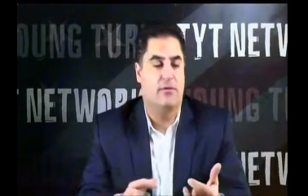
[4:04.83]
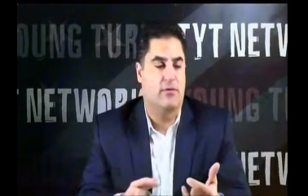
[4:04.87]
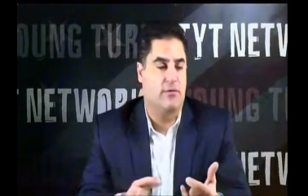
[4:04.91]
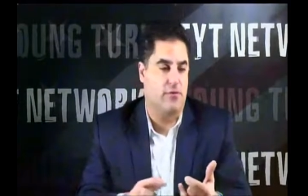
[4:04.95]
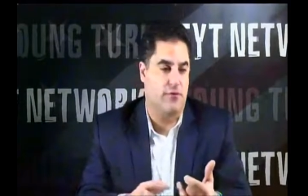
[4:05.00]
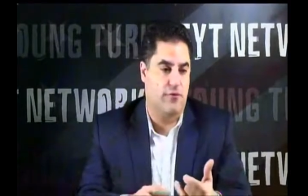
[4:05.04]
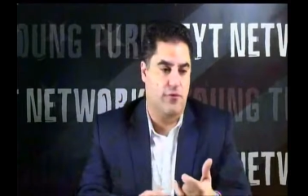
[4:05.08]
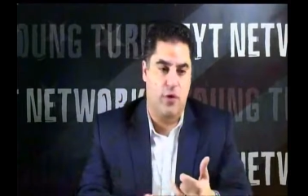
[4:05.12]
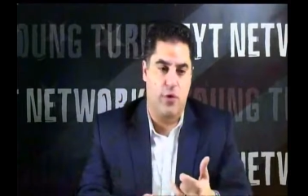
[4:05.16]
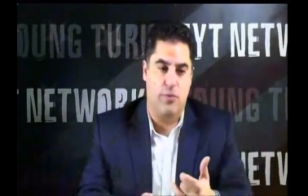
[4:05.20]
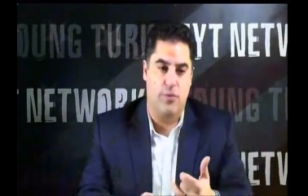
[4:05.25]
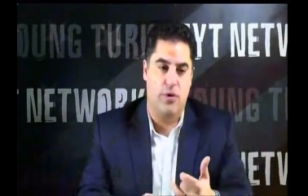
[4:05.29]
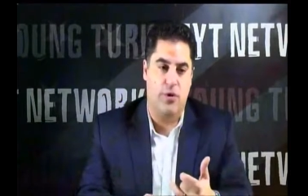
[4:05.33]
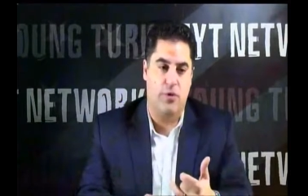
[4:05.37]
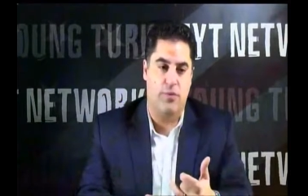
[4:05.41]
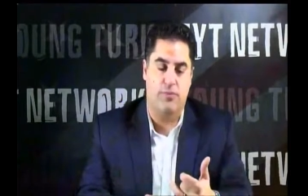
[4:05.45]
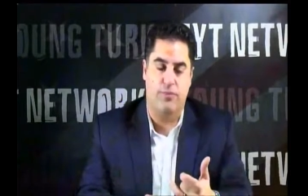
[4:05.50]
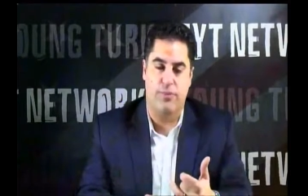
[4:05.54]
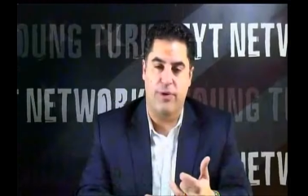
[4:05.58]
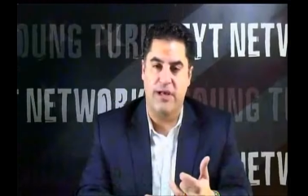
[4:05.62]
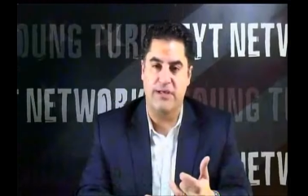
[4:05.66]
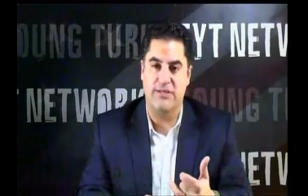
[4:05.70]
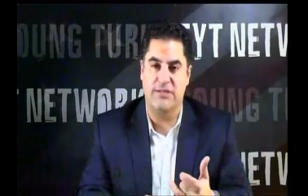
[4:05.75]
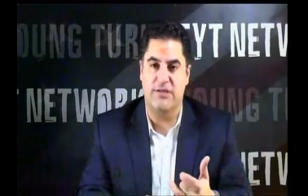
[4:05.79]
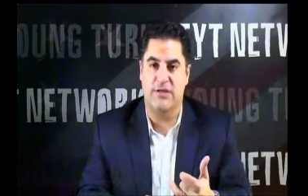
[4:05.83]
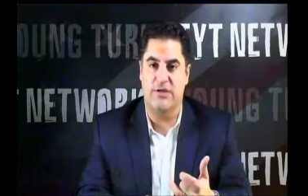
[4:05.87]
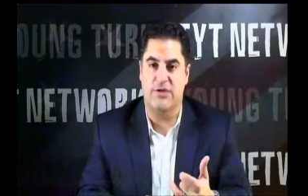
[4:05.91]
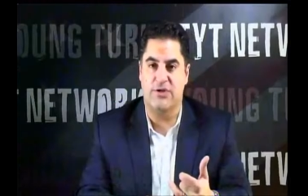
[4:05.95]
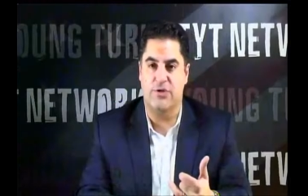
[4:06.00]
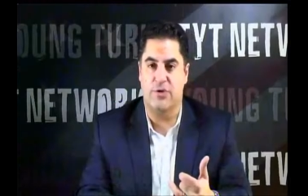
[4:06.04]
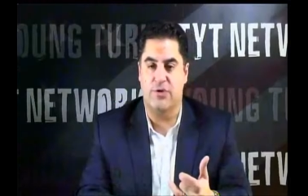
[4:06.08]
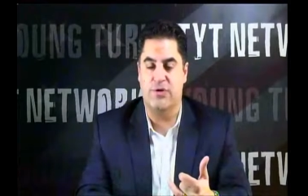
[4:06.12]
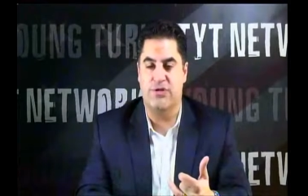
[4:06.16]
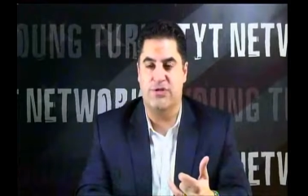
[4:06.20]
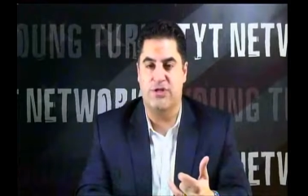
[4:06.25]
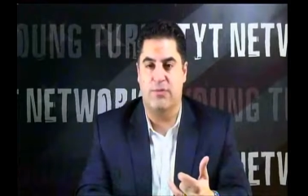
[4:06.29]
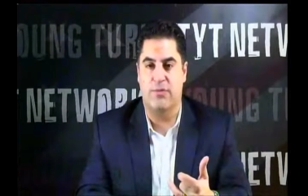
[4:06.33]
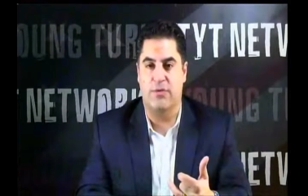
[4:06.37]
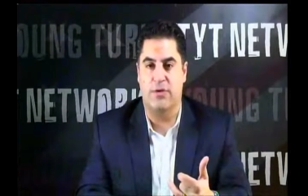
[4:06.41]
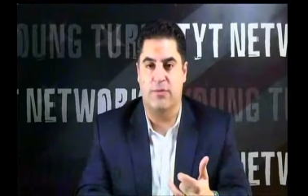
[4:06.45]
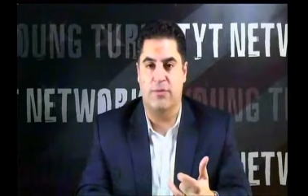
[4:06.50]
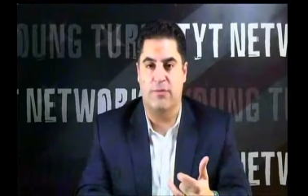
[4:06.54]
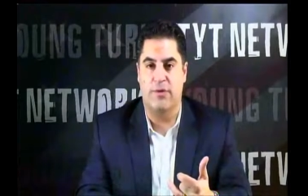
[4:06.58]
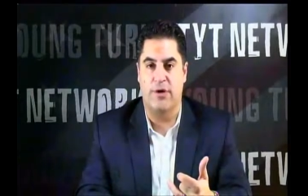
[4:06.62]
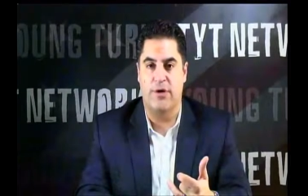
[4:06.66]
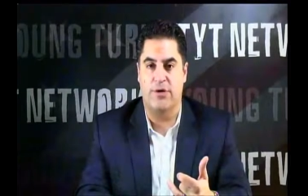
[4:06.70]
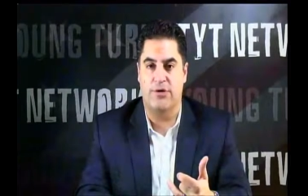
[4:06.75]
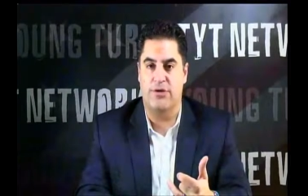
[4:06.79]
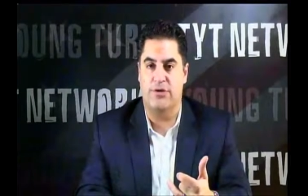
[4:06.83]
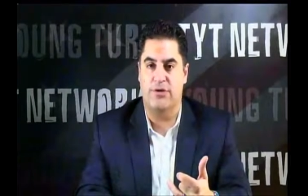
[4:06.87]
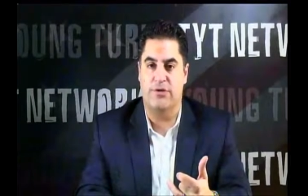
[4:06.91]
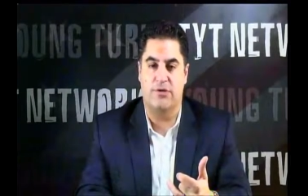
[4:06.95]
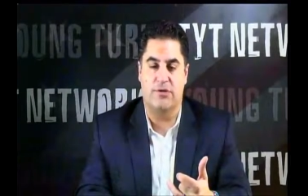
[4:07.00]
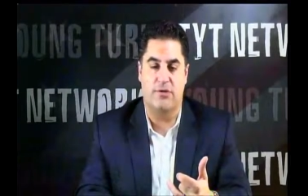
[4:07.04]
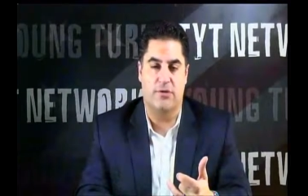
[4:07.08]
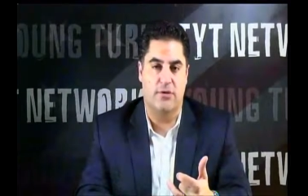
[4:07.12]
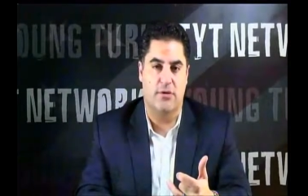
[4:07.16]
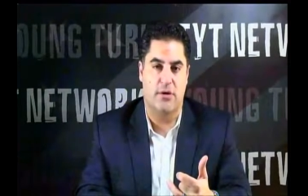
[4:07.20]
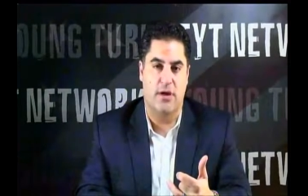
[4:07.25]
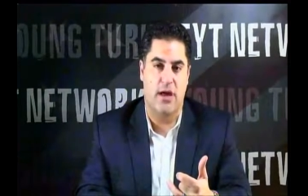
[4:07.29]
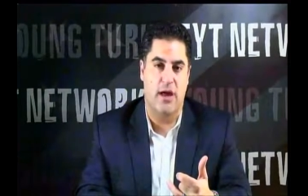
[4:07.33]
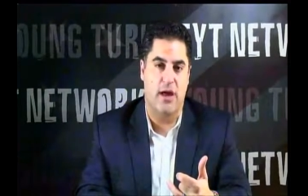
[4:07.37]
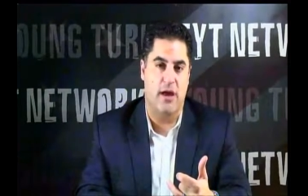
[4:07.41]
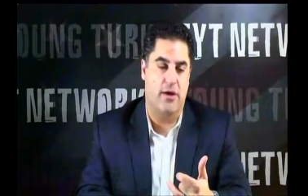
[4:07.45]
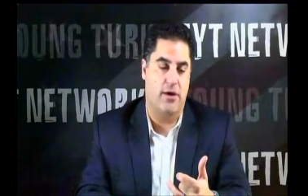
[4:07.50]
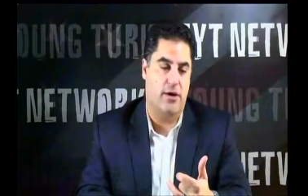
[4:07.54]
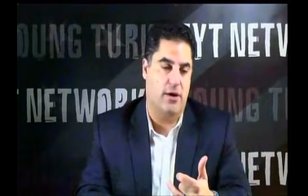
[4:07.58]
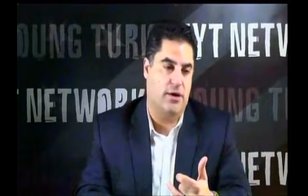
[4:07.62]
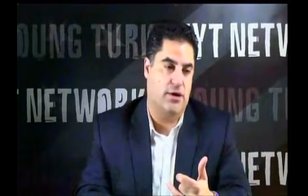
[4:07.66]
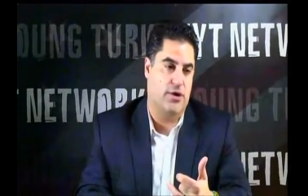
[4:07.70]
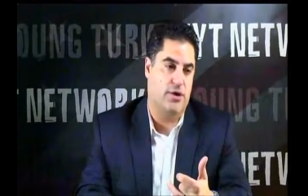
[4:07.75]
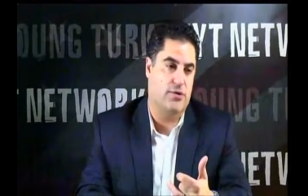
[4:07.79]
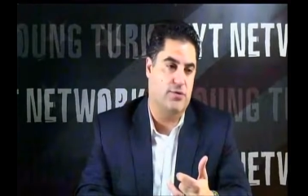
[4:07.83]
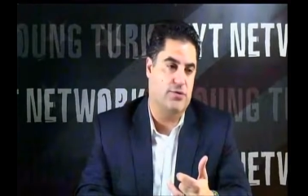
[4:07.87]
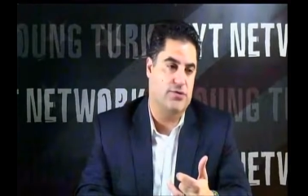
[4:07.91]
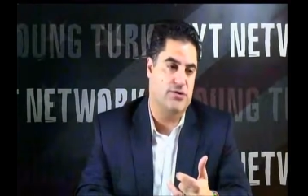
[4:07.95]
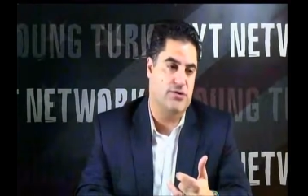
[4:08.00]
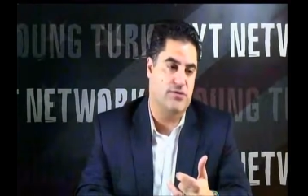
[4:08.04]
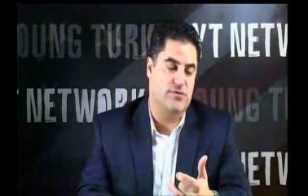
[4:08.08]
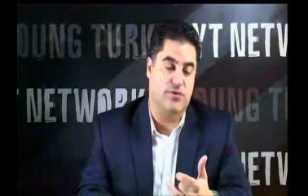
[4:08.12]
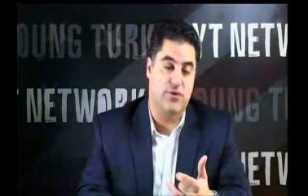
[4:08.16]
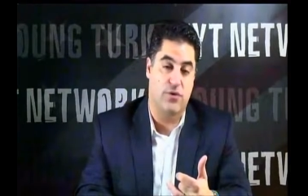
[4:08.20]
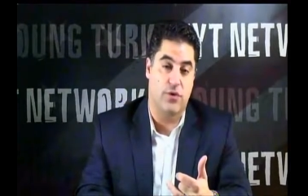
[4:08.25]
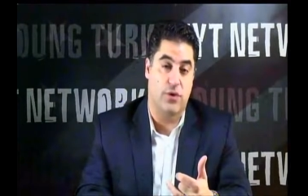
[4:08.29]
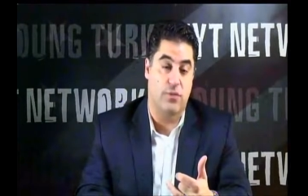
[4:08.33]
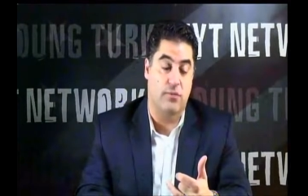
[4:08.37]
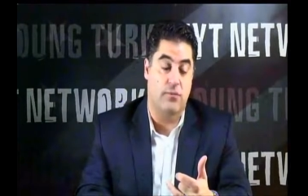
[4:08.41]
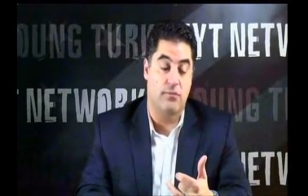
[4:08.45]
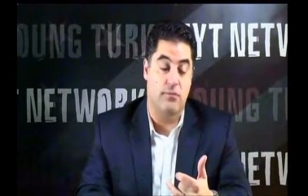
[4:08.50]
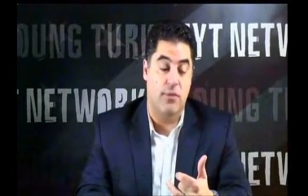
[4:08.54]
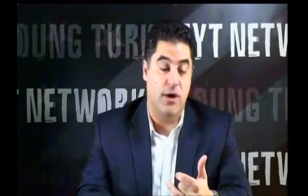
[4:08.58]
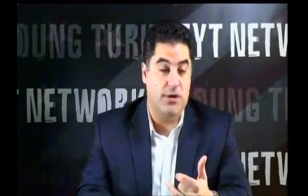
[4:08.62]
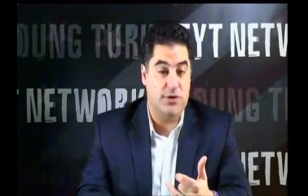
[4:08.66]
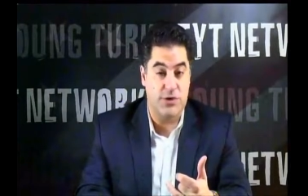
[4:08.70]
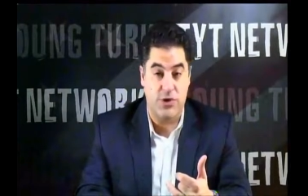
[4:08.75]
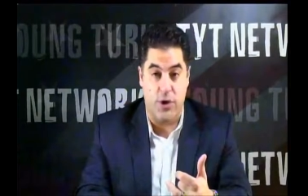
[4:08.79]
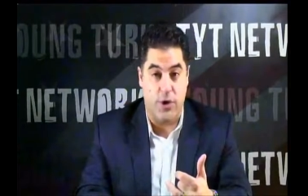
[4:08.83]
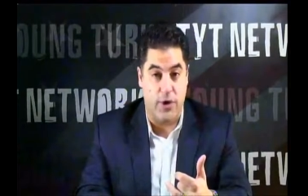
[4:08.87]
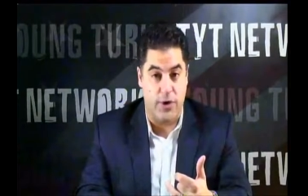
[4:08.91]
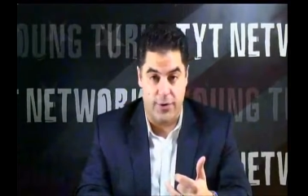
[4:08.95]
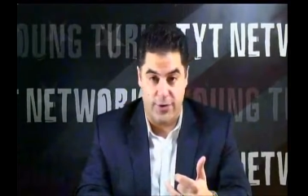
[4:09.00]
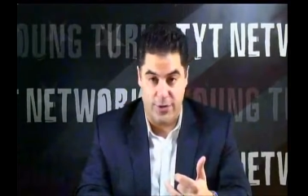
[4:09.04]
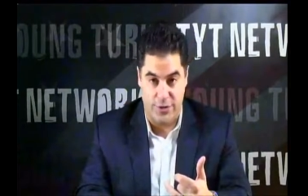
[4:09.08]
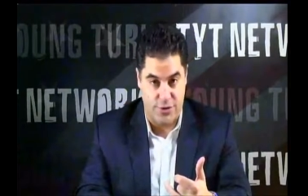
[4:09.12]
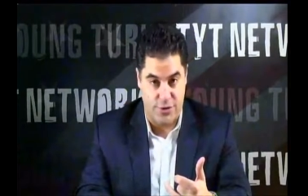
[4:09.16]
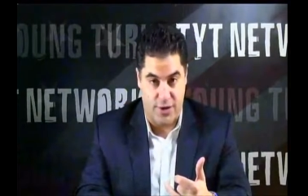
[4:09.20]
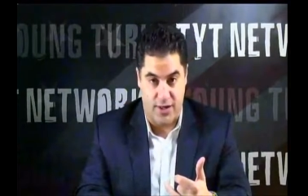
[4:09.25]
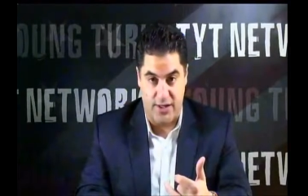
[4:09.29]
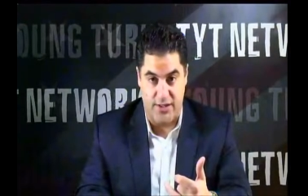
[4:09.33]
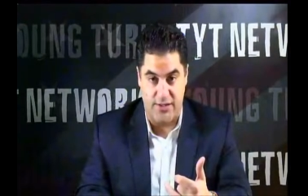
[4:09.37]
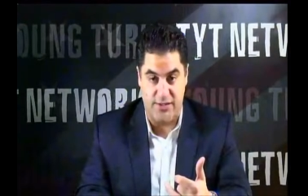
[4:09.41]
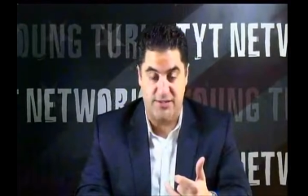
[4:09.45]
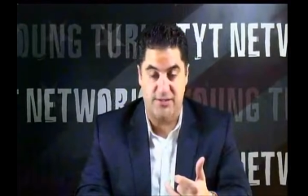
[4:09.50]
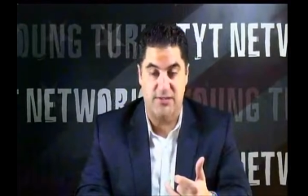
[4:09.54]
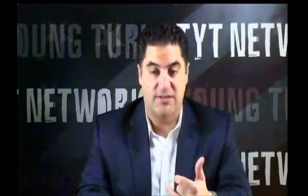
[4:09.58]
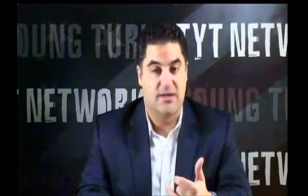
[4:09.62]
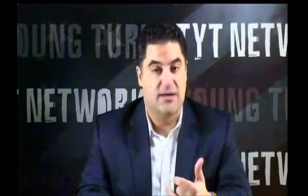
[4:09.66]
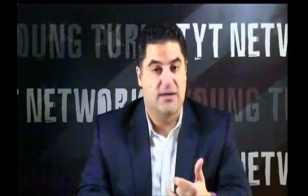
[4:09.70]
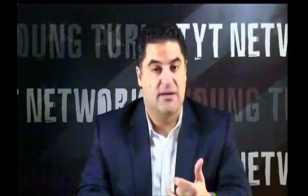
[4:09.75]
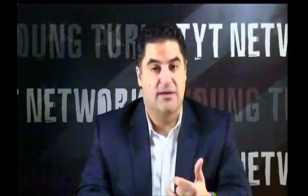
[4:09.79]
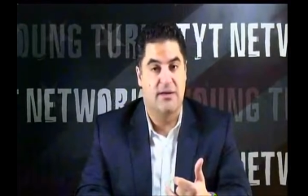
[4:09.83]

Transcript: Former President George W. Bush uh, accused of doing much harder drugs